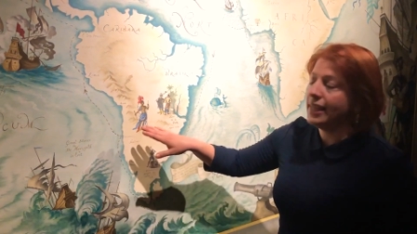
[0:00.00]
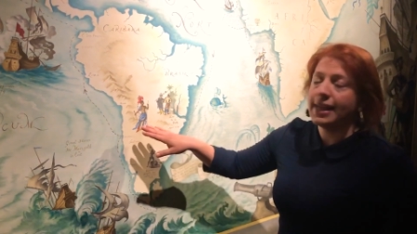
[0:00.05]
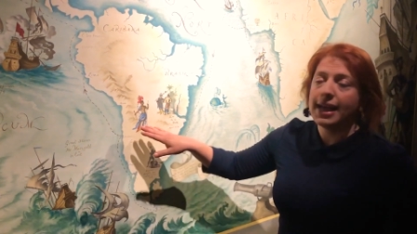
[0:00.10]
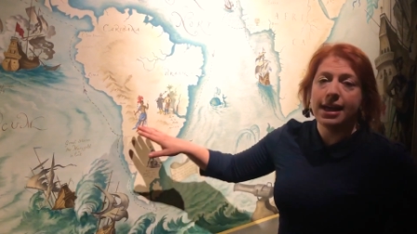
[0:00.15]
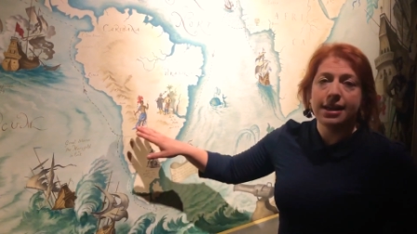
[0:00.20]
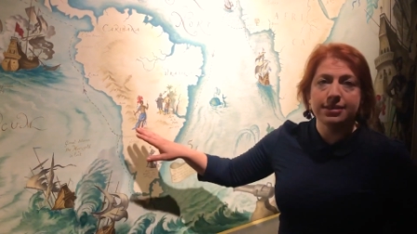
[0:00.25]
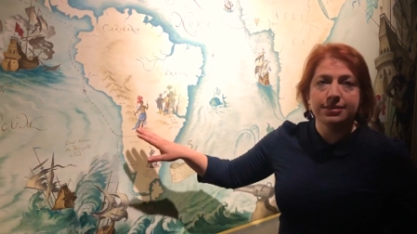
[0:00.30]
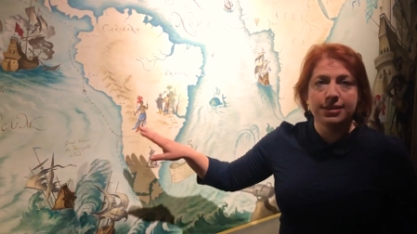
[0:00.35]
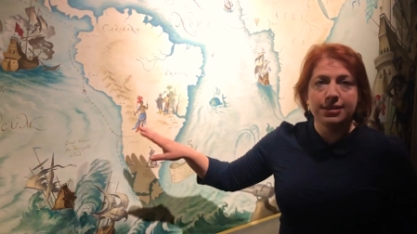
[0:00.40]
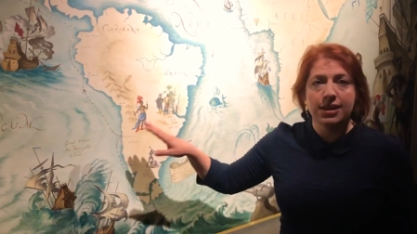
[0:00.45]

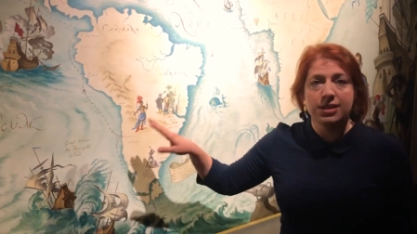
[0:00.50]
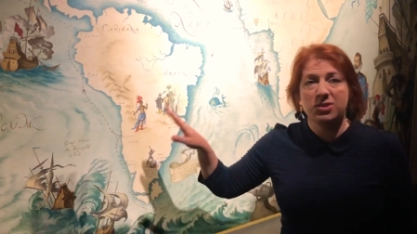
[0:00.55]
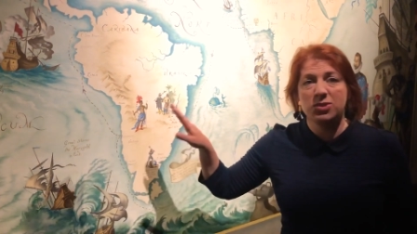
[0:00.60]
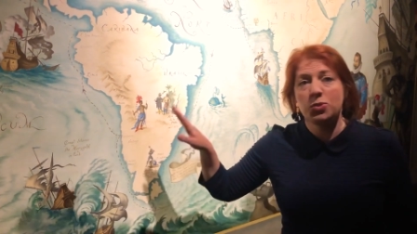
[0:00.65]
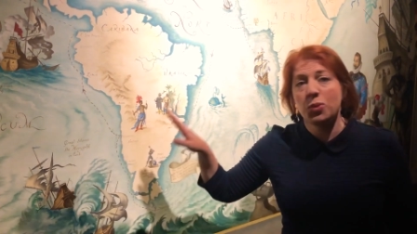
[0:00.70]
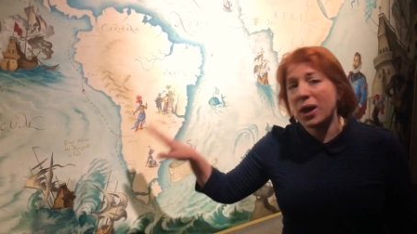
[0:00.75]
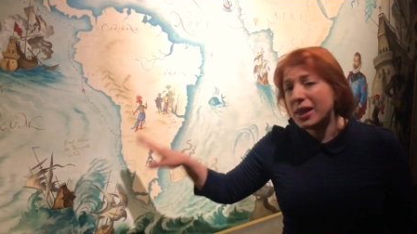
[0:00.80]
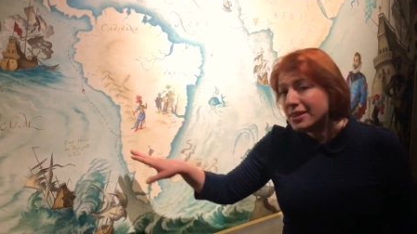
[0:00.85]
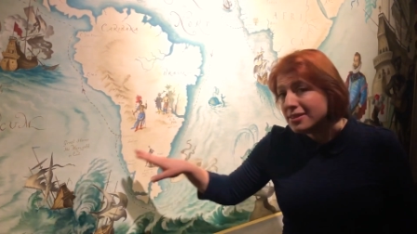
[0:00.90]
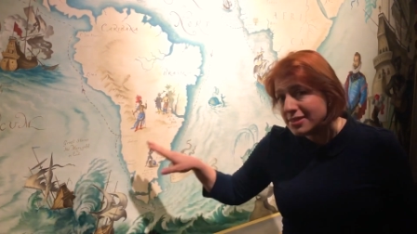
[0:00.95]
gets his
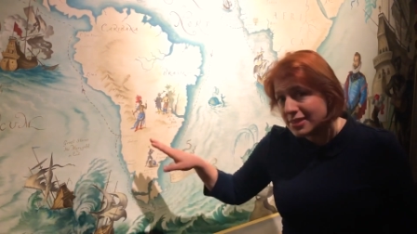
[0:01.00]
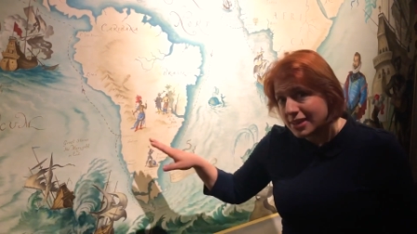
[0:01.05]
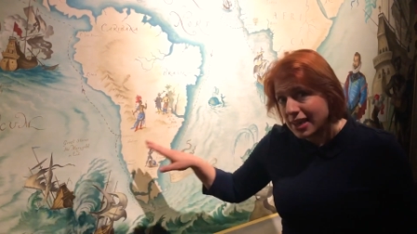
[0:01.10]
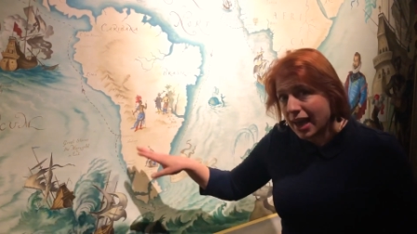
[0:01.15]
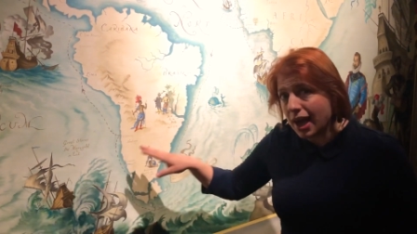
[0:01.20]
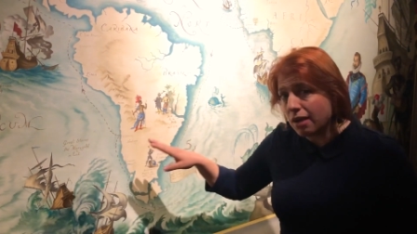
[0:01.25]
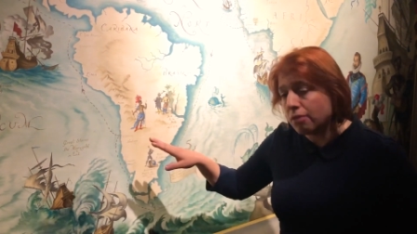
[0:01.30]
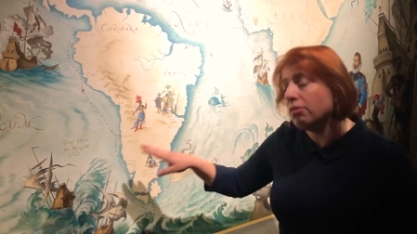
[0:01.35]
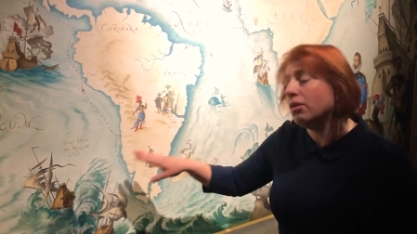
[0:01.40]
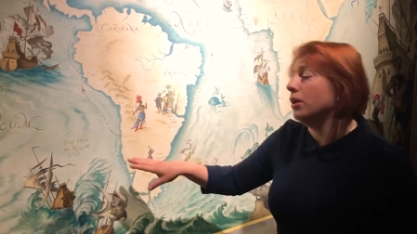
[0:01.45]
20
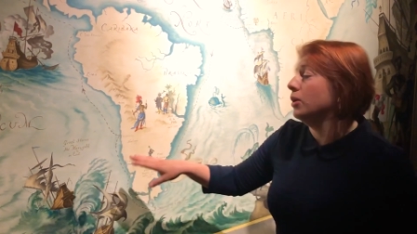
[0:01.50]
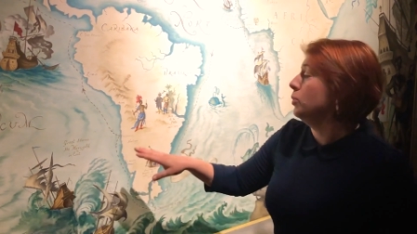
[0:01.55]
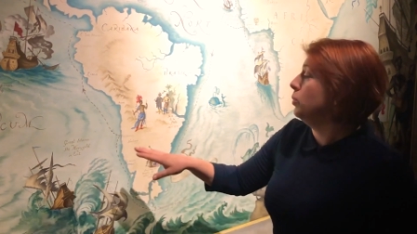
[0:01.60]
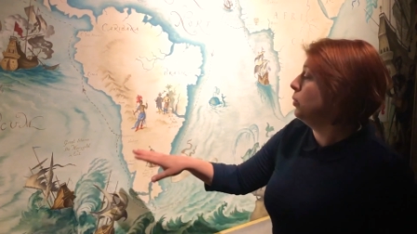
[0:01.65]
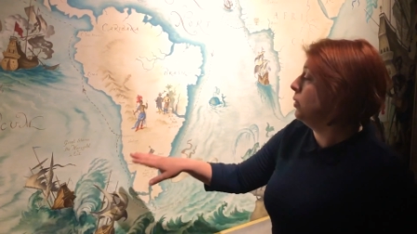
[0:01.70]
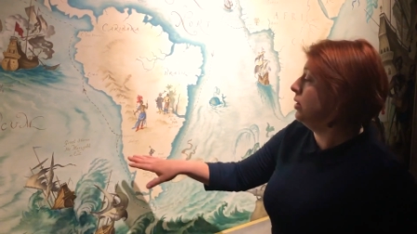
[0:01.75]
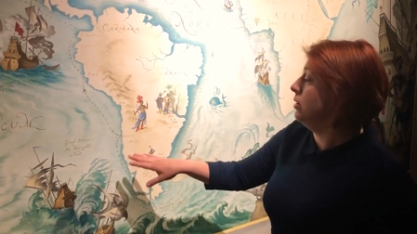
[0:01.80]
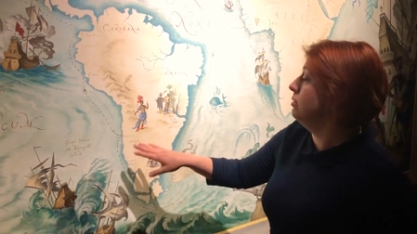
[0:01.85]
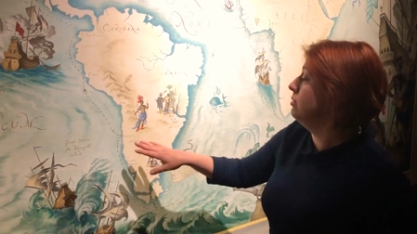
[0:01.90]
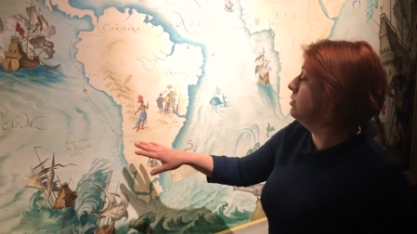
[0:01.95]
arrow
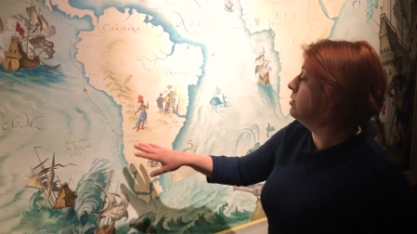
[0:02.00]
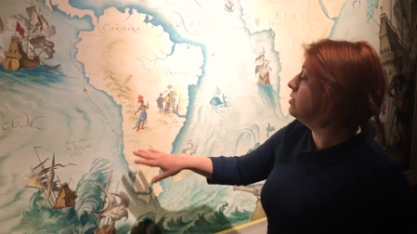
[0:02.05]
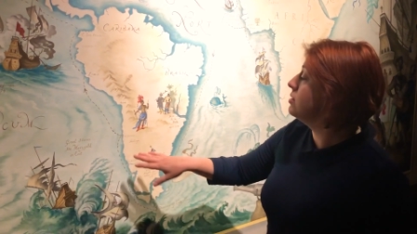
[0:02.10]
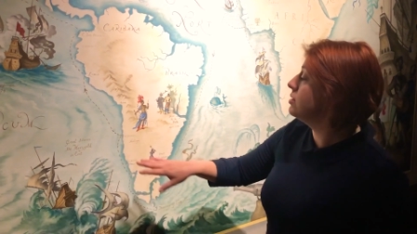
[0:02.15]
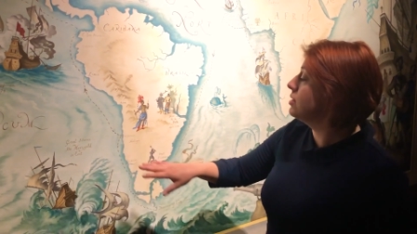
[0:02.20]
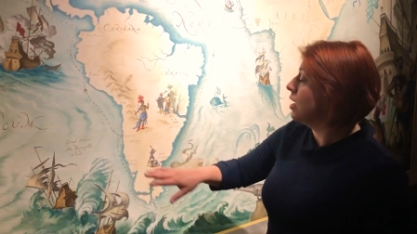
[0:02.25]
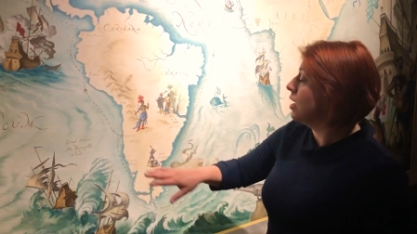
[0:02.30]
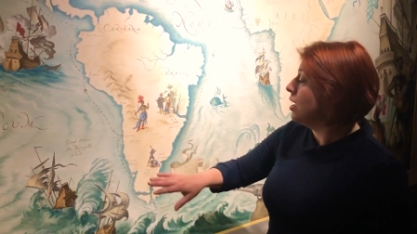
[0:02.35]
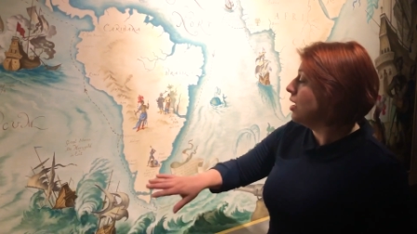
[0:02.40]
wounds